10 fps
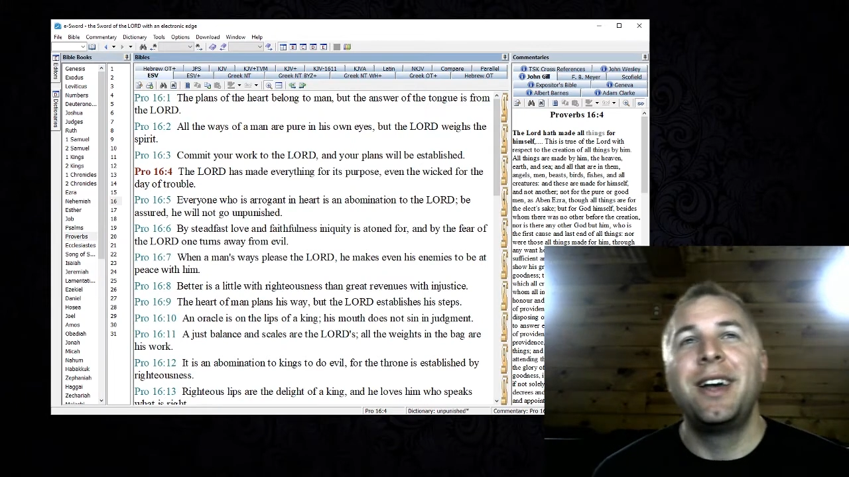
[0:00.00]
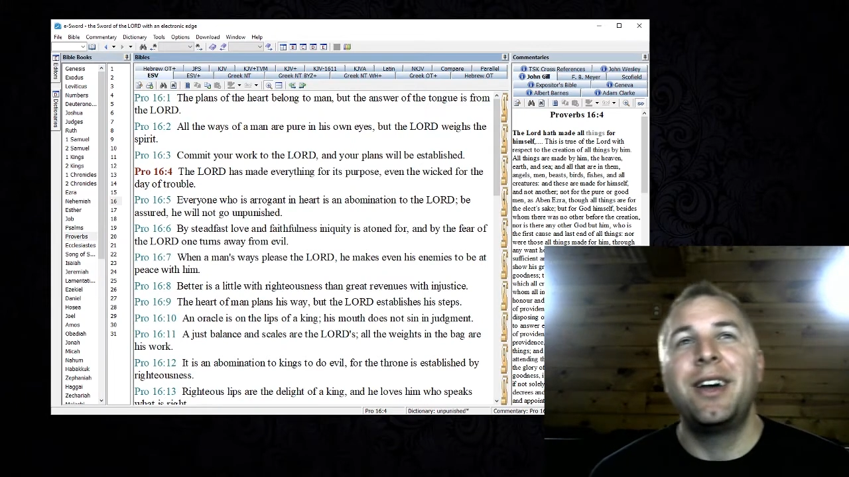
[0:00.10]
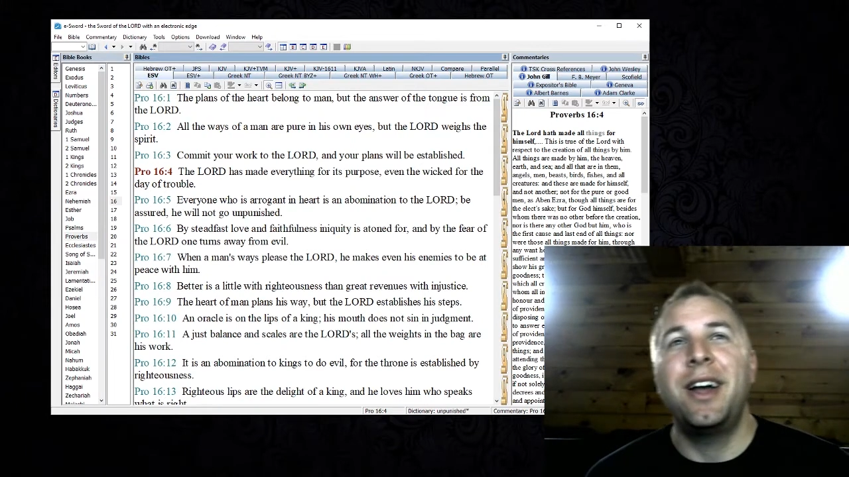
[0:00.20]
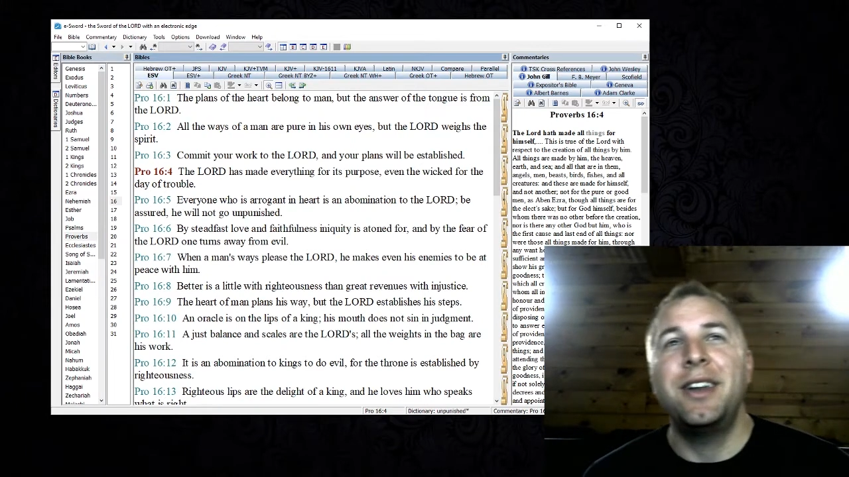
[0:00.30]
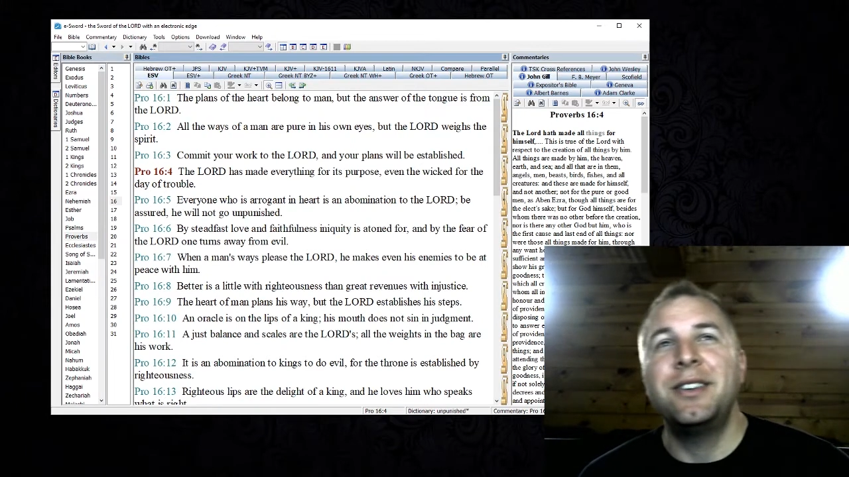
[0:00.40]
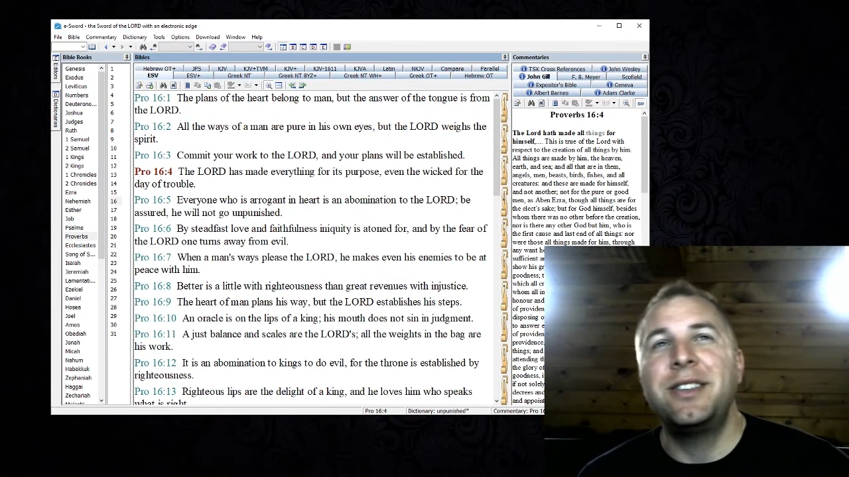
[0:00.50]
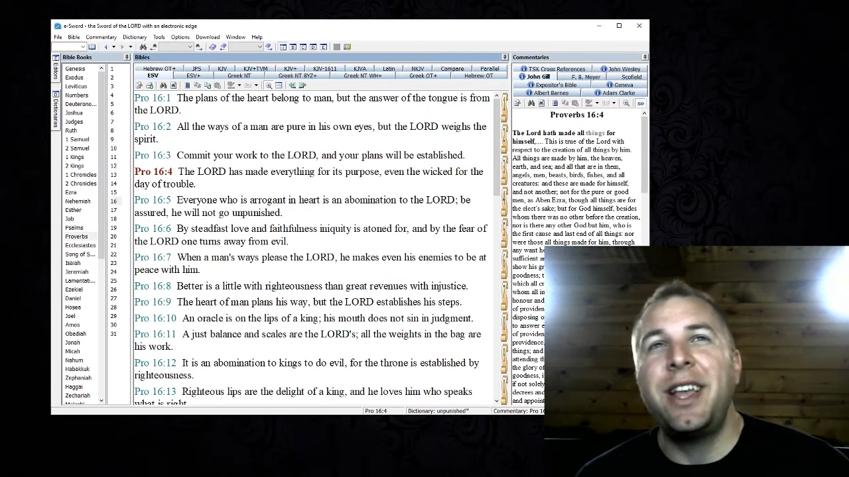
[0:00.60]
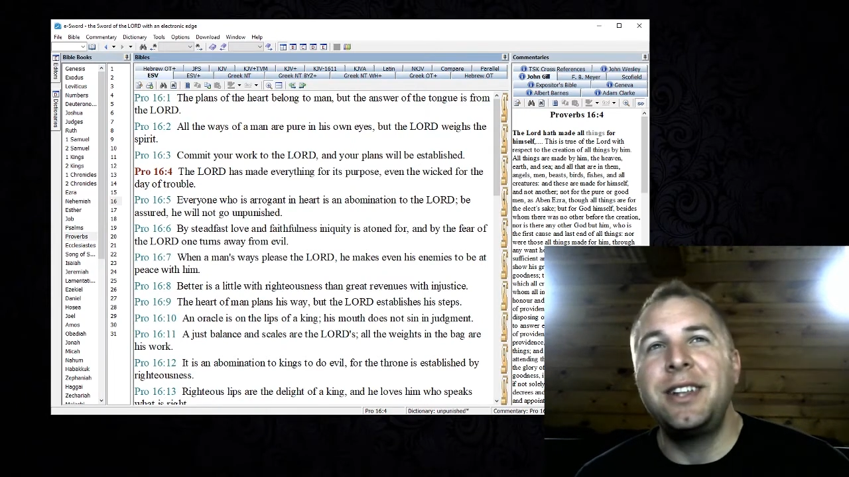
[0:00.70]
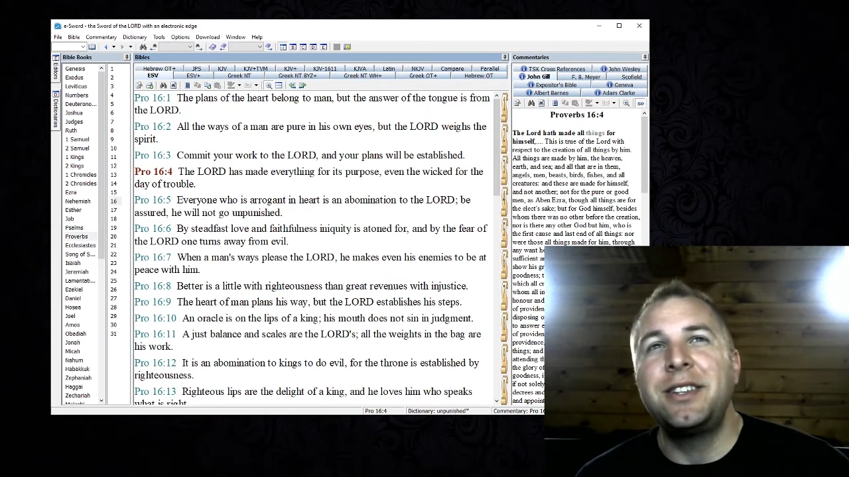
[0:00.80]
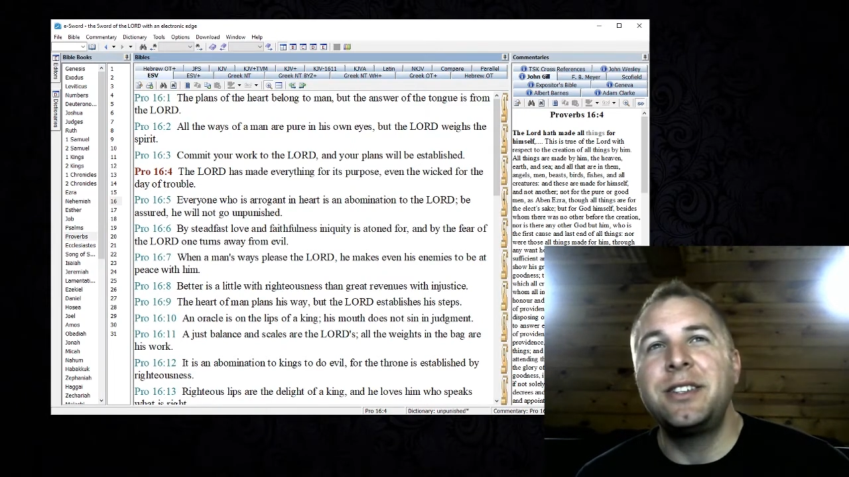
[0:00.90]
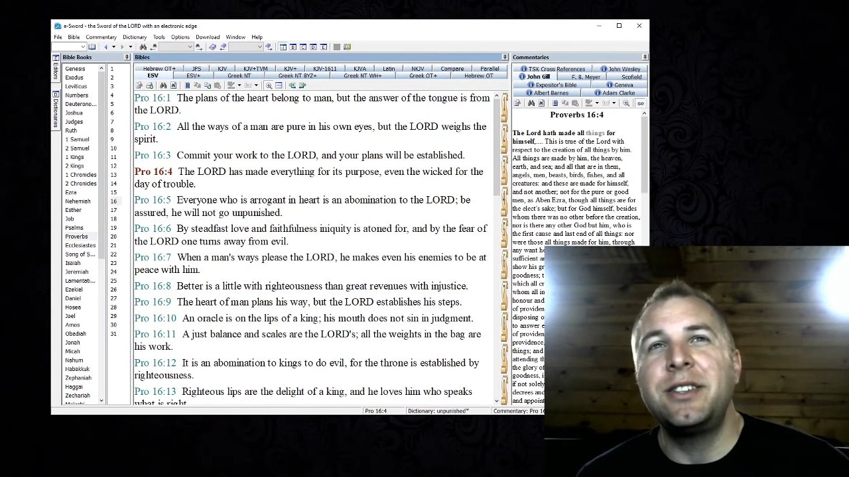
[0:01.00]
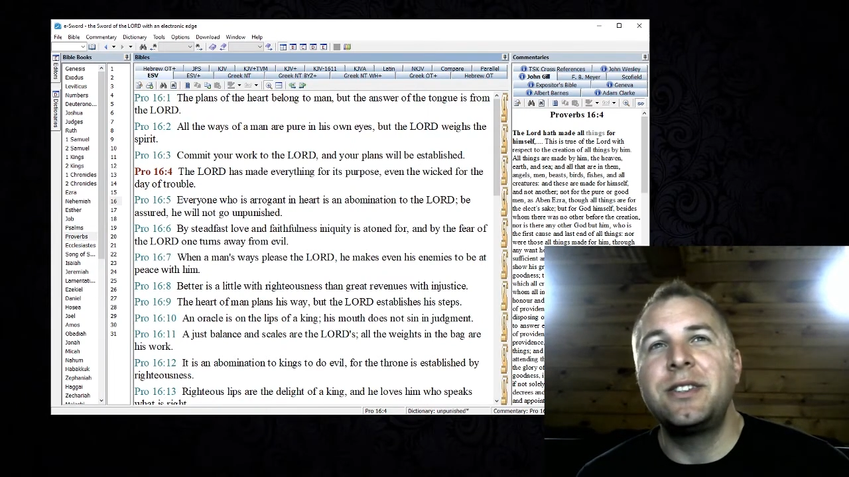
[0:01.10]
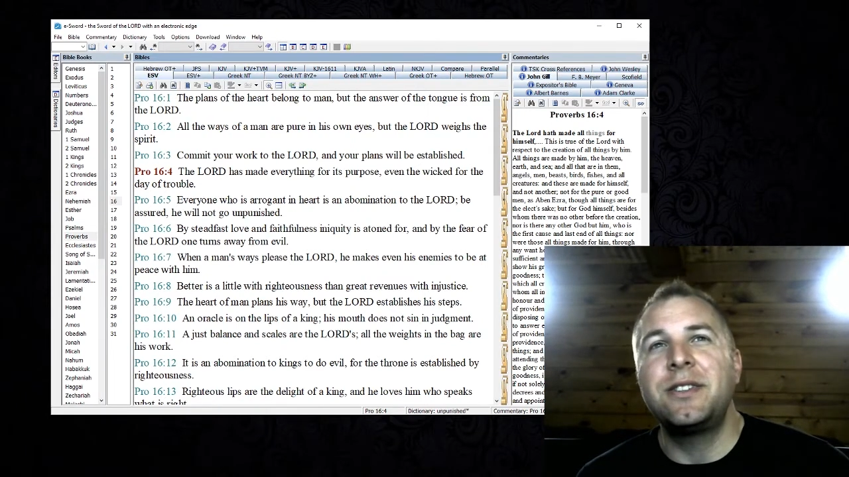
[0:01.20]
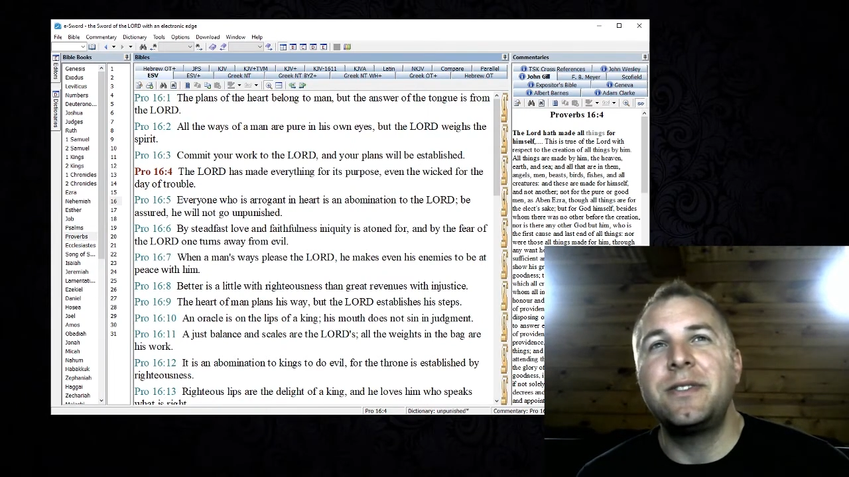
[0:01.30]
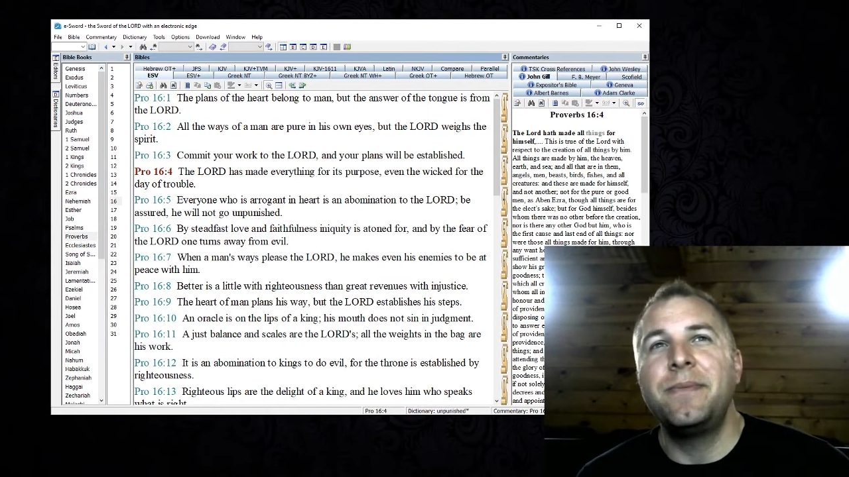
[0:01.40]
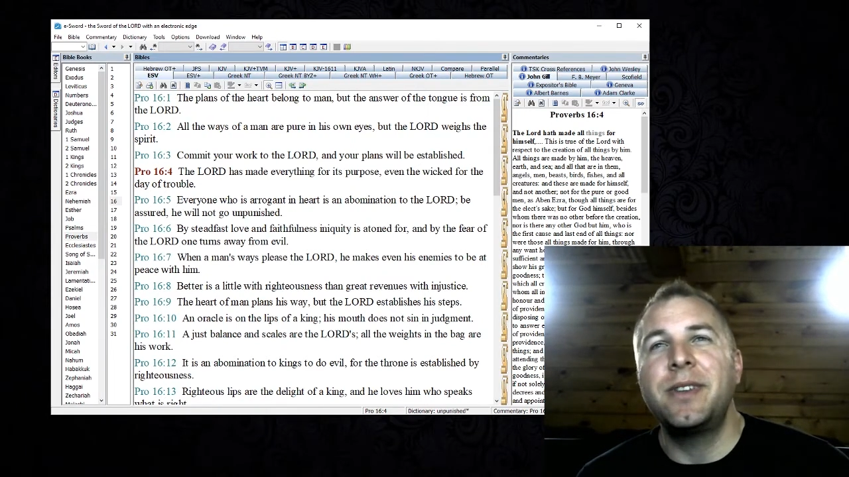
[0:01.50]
Uh, that's just